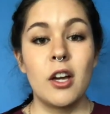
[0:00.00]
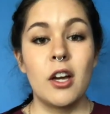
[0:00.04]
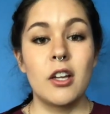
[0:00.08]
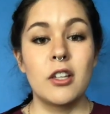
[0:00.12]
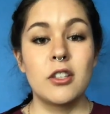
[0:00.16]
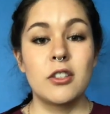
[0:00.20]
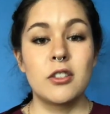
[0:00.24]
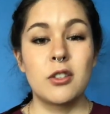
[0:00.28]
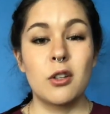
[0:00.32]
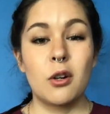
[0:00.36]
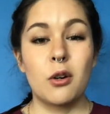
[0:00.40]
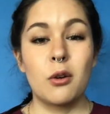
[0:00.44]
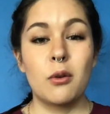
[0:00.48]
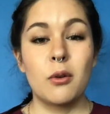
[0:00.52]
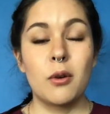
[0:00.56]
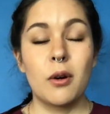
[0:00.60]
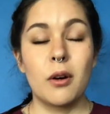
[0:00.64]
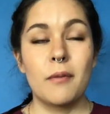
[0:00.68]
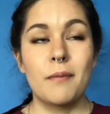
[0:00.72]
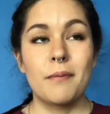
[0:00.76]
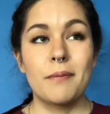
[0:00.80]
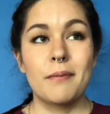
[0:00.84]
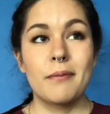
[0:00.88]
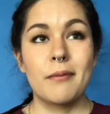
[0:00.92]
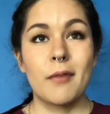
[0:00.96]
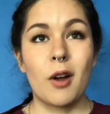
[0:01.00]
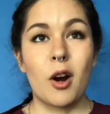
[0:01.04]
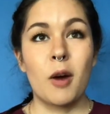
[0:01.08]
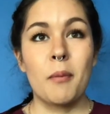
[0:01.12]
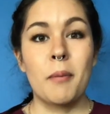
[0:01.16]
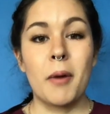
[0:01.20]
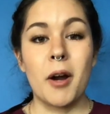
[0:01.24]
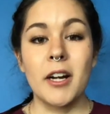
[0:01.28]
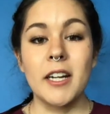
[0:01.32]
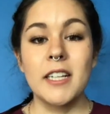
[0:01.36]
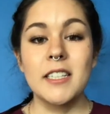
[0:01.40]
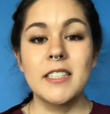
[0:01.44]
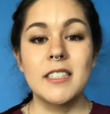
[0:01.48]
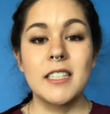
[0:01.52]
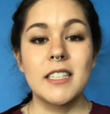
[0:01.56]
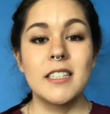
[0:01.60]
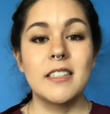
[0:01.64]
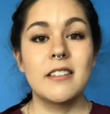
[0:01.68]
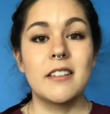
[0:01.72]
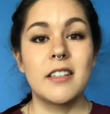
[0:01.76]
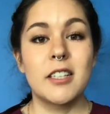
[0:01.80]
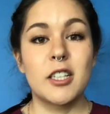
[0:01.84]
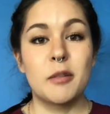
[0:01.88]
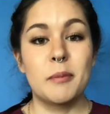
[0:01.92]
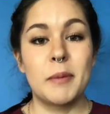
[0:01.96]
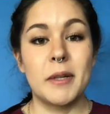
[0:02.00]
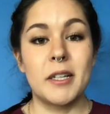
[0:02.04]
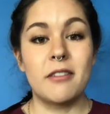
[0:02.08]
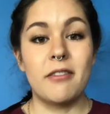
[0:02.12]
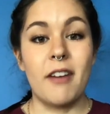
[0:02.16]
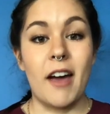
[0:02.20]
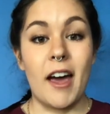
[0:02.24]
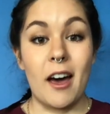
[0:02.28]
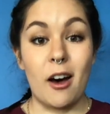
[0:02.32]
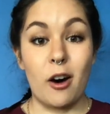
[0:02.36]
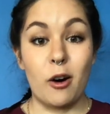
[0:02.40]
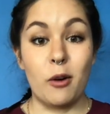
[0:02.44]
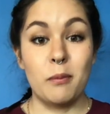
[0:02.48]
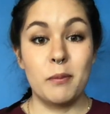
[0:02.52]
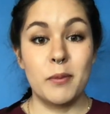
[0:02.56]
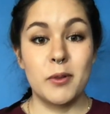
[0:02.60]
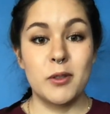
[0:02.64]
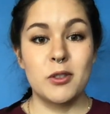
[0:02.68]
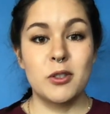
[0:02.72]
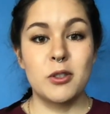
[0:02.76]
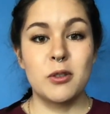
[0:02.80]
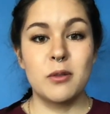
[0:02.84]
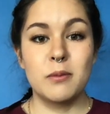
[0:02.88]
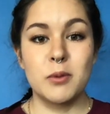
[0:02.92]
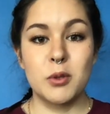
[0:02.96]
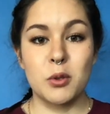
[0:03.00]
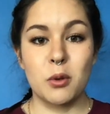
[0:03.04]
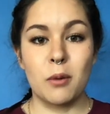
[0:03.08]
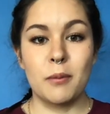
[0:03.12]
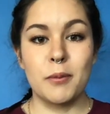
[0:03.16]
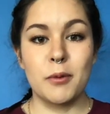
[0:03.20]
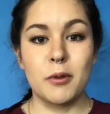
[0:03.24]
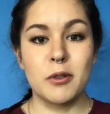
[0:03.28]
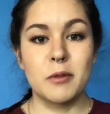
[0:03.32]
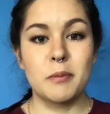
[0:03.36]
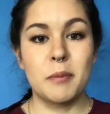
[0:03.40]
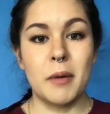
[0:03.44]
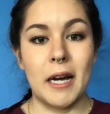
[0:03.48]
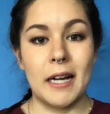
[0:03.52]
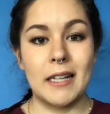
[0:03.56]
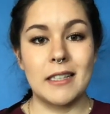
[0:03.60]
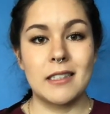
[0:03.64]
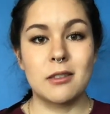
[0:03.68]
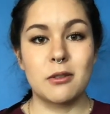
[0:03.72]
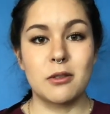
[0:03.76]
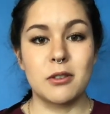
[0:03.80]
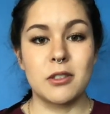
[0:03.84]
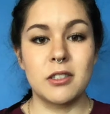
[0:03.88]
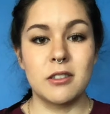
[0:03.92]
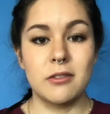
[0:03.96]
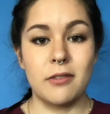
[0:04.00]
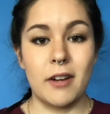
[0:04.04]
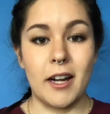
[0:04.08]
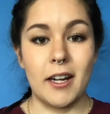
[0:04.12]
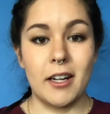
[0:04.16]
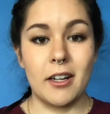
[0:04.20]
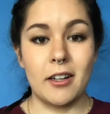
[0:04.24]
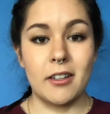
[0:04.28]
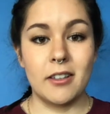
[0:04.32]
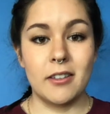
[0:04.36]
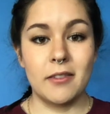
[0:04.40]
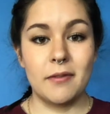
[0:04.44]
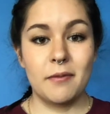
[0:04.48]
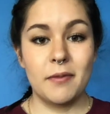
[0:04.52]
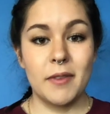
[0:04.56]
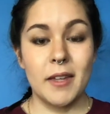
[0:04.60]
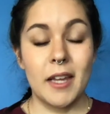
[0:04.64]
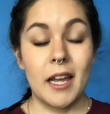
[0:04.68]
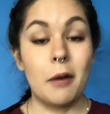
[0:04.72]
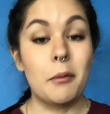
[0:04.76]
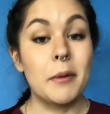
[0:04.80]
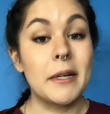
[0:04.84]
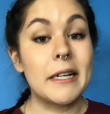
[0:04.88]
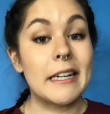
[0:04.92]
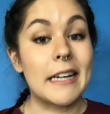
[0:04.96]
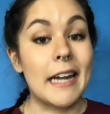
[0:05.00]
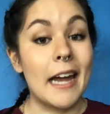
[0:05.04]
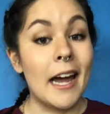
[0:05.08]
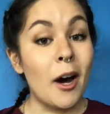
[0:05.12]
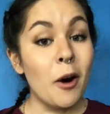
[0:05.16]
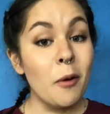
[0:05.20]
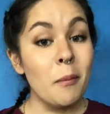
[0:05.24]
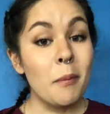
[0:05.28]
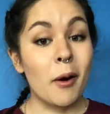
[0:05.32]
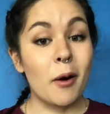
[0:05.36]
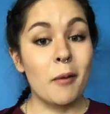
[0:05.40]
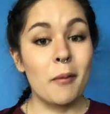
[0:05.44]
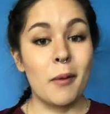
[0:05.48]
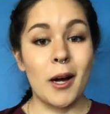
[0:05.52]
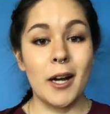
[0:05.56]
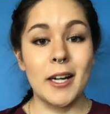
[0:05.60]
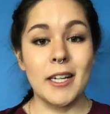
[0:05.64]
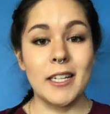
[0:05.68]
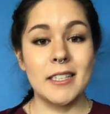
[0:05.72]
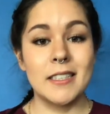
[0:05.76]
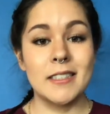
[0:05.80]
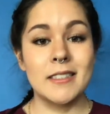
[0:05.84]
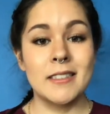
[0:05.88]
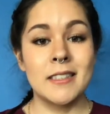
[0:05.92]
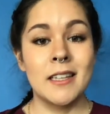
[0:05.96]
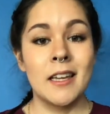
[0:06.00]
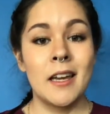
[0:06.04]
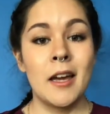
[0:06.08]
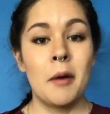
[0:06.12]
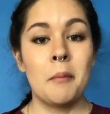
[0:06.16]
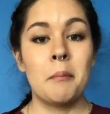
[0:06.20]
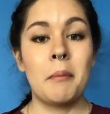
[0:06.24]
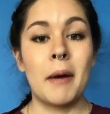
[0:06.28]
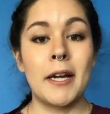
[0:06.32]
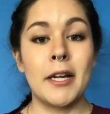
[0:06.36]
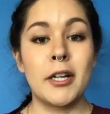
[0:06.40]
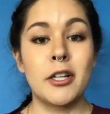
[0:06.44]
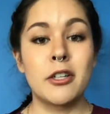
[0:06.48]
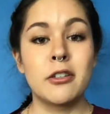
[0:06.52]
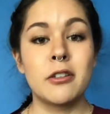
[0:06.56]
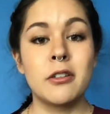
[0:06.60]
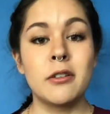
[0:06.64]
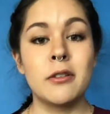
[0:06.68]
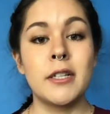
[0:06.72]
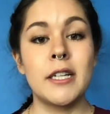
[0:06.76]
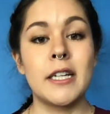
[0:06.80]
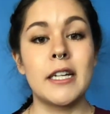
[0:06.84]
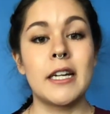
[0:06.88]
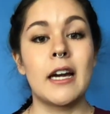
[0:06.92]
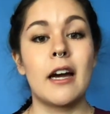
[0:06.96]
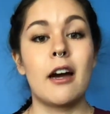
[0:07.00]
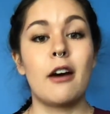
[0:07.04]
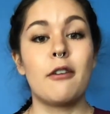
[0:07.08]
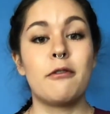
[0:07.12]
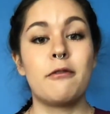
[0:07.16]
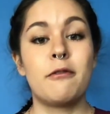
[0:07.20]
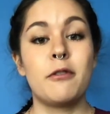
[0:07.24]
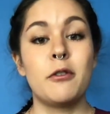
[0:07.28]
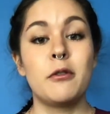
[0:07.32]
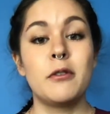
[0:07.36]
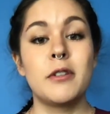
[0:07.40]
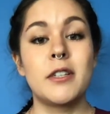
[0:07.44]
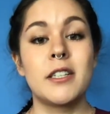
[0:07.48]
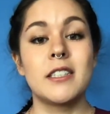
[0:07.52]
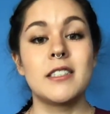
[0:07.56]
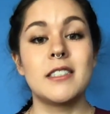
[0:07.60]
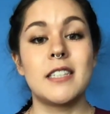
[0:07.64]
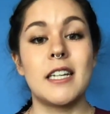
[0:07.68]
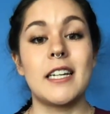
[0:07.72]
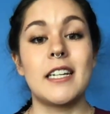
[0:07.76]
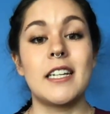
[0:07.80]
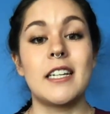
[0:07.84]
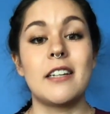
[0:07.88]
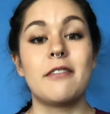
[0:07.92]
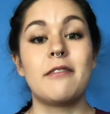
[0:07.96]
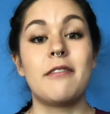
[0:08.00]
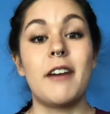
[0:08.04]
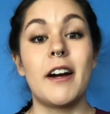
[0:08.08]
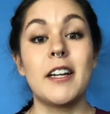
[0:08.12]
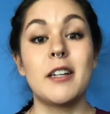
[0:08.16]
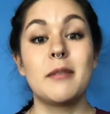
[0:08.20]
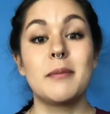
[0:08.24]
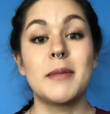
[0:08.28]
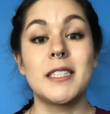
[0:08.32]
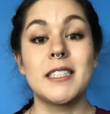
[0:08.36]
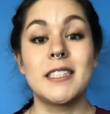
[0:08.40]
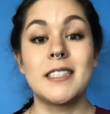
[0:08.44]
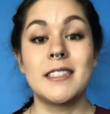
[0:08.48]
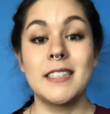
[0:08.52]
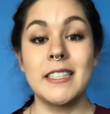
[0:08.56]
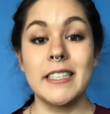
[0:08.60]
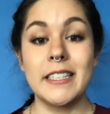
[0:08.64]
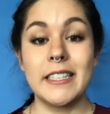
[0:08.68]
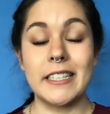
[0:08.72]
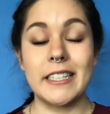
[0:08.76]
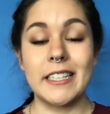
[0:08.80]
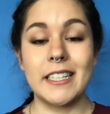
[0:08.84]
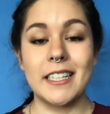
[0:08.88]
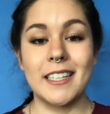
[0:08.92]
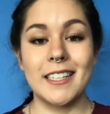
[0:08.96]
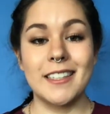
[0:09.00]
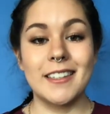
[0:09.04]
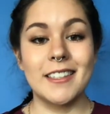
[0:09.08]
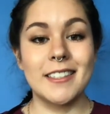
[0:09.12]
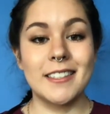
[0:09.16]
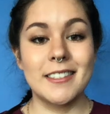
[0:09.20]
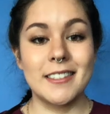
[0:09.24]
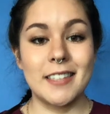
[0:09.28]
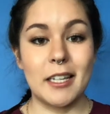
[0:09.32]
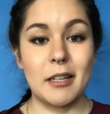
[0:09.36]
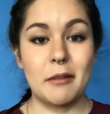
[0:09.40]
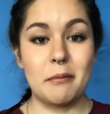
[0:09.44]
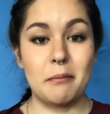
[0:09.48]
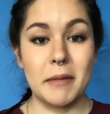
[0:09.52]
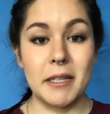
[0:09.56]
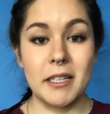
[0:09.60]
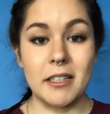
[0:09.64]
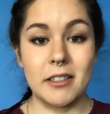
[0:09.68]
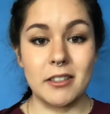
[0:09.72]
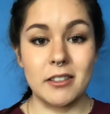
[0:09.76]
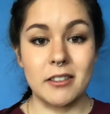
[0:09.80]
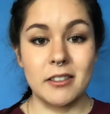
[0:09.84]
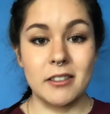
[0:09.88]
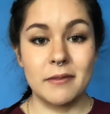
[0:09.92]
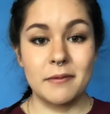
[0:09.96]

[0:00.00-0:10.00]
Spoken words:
So our bodies need a little bit of help to absorb those plant sources of iron. And we can help our bodies by including a food containing vitamin C in the same meal.